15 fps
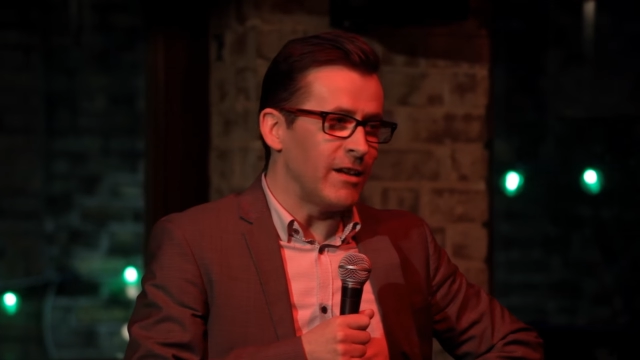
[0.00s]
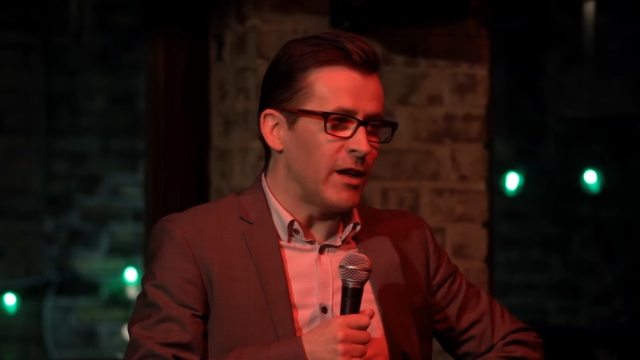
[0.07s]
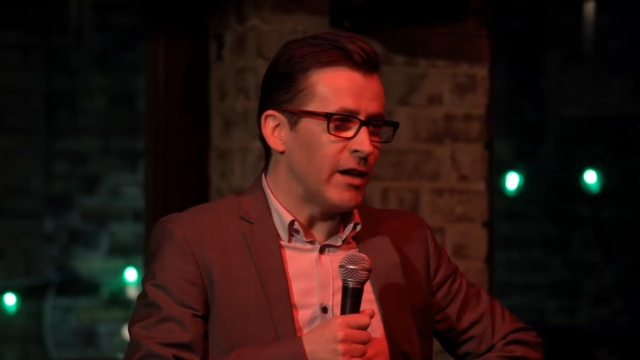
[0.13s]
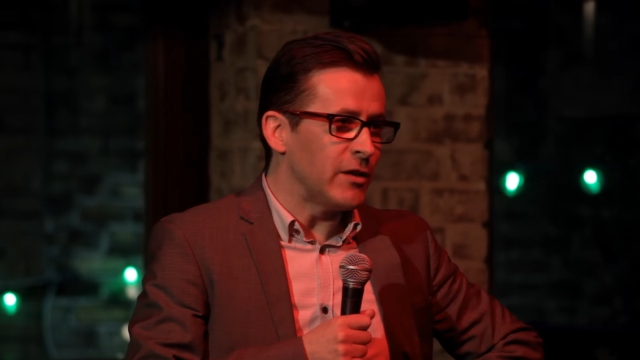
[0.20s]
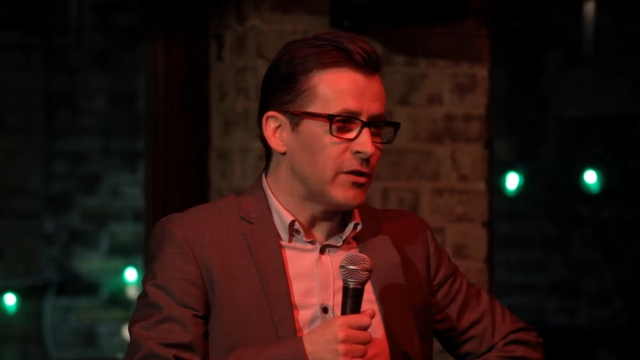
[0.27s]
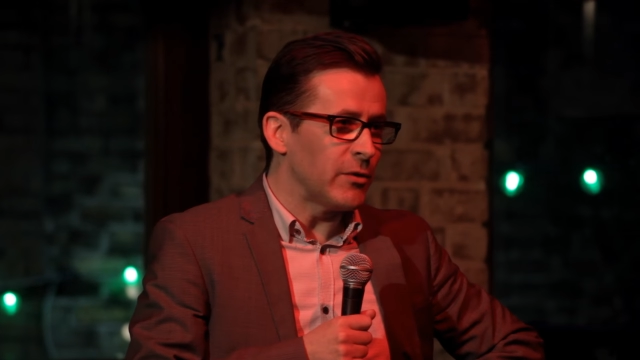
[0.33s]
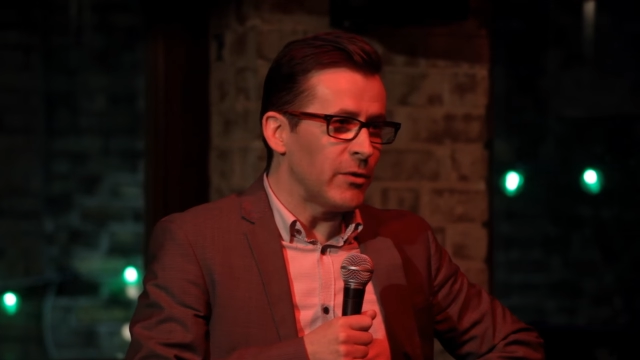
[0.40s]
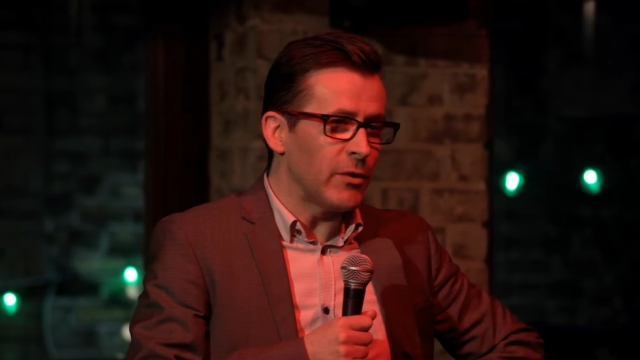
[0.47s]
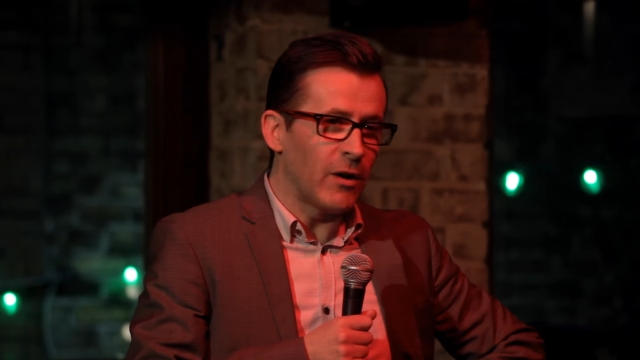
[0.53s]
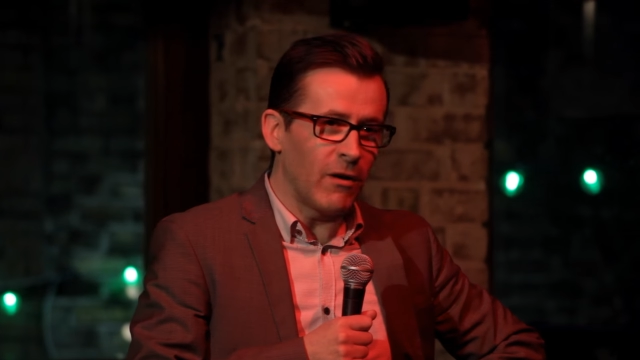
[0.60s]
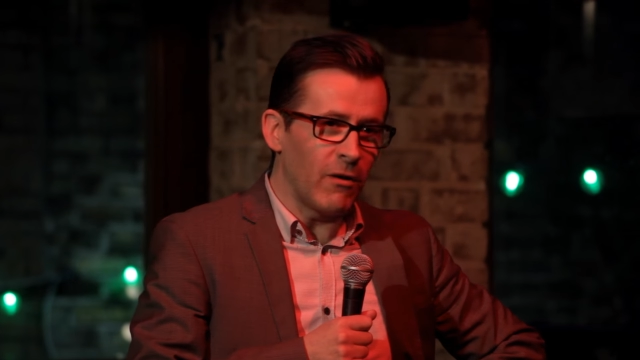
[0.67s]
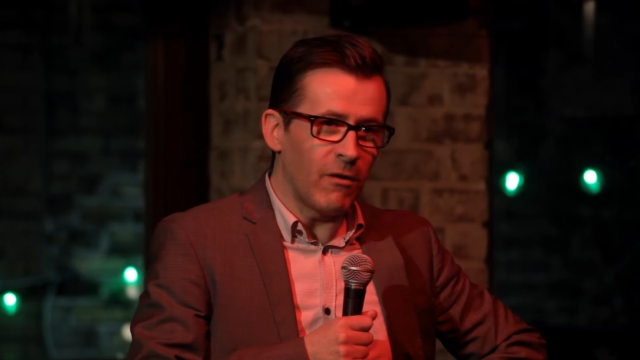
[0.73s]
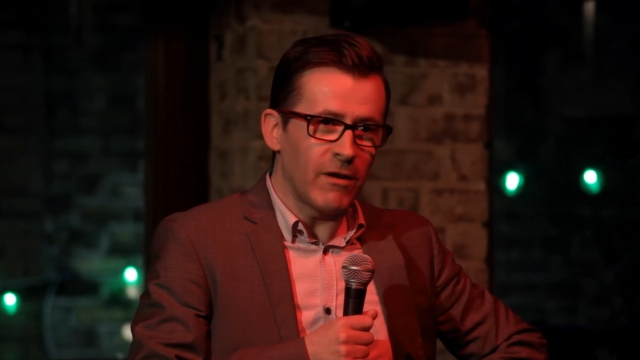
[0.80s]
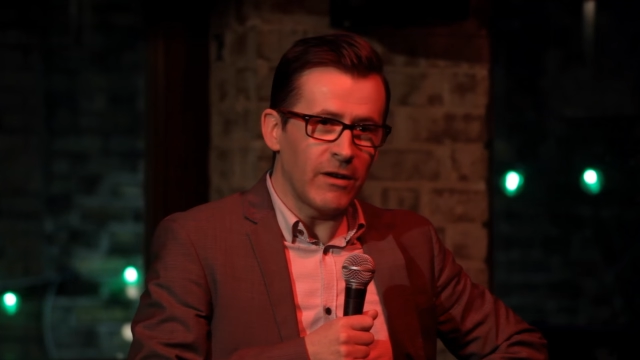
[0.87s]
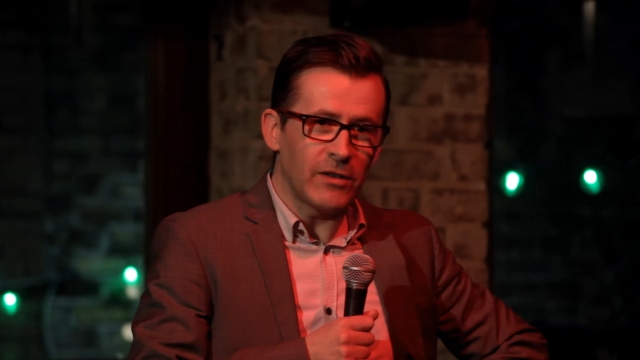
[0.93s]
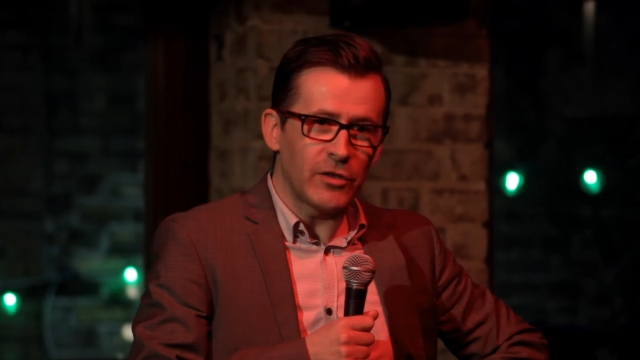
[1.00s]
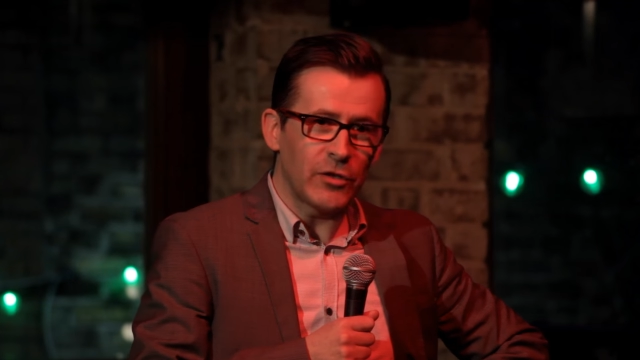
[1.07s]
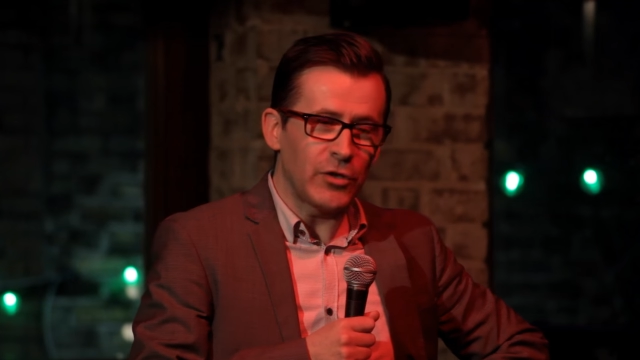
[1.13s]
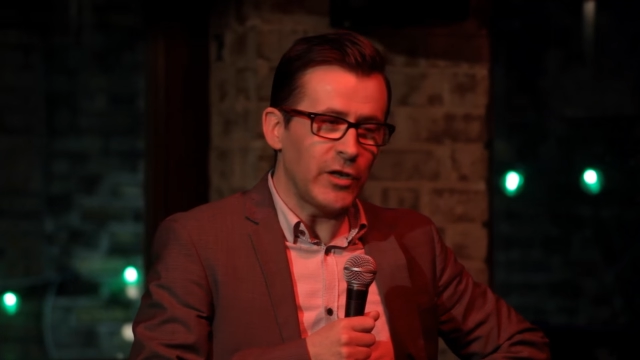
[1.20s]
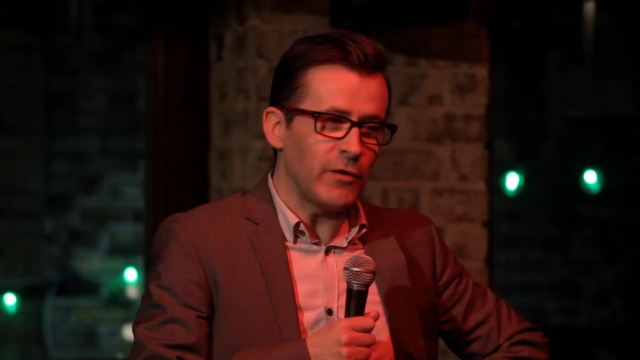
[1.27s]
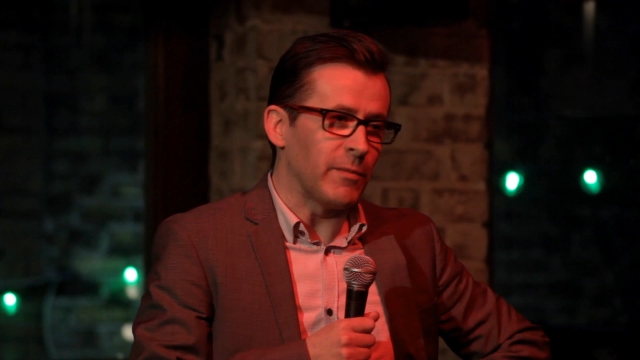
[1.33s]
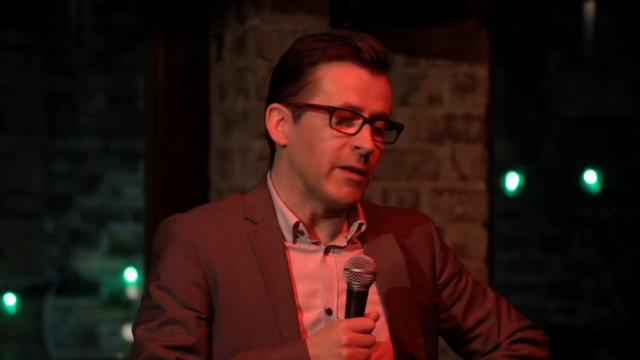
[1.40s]
into glorious
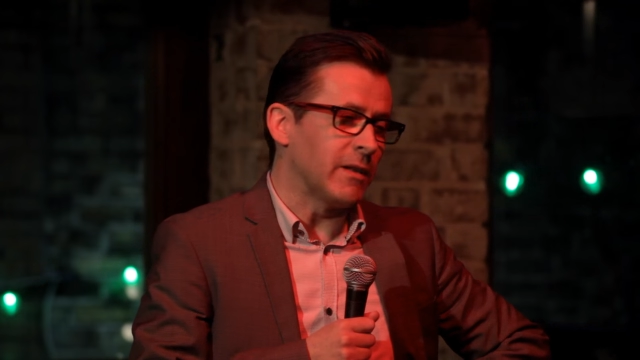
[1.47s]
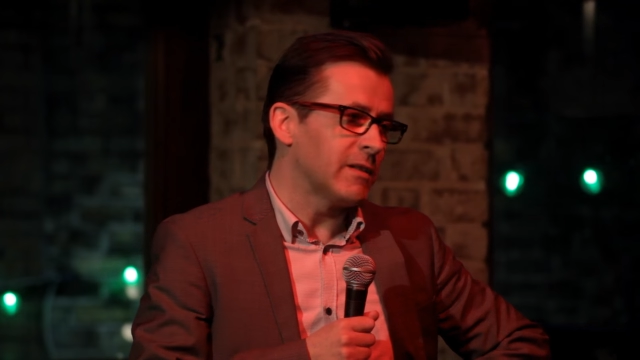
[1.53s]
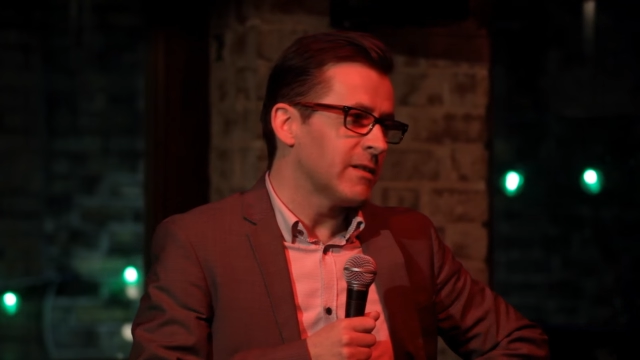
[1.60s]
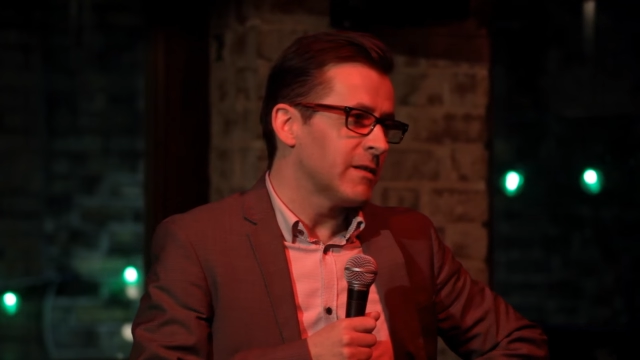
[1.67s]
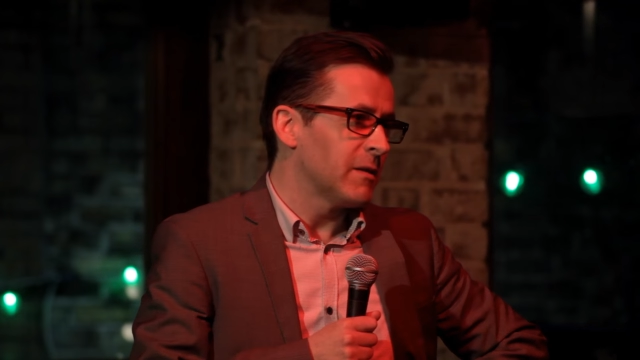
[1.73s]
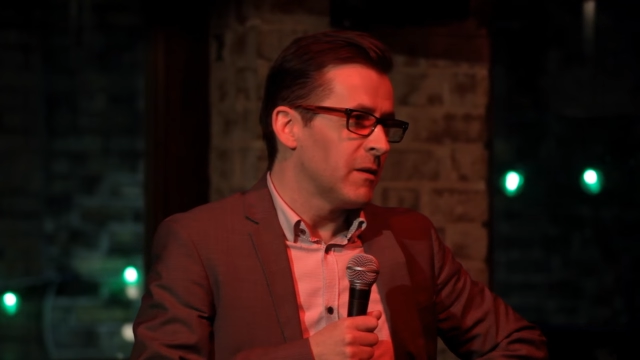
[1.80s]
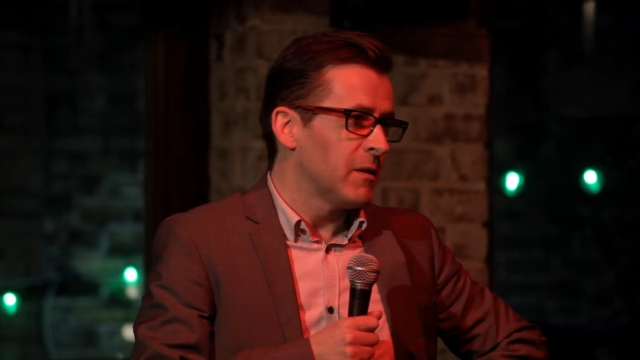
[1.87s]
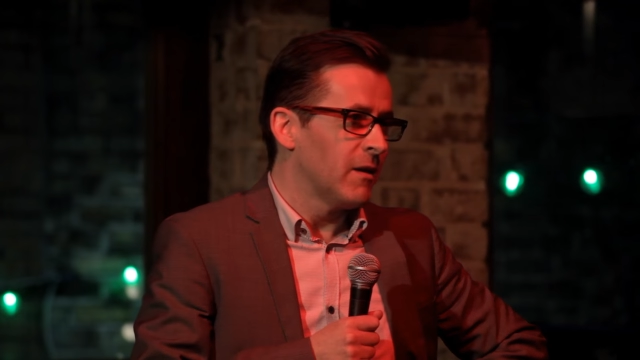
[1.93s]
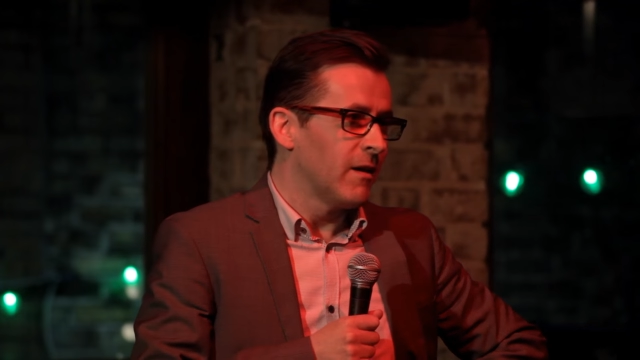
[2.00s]
achievements.